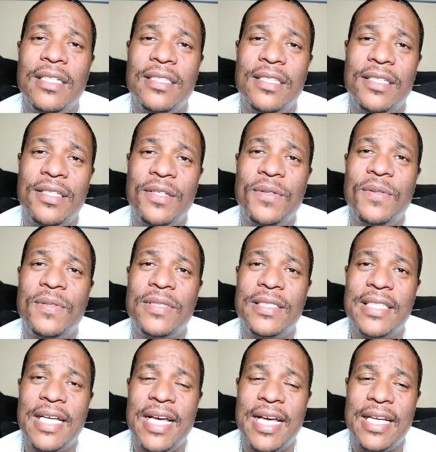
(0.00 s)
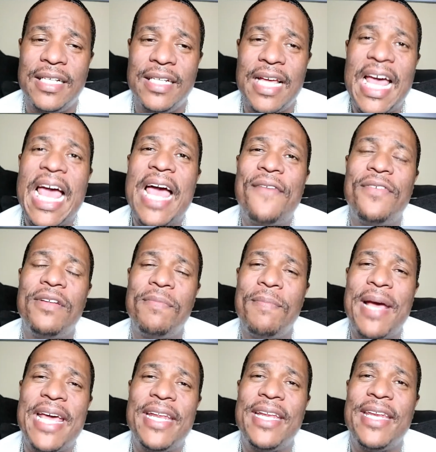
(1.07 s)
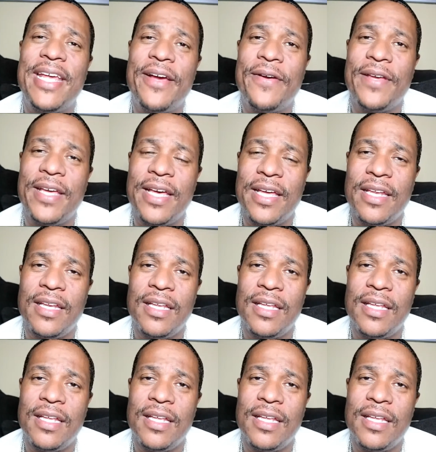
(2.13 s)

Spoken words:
to those that haven't made it there yet.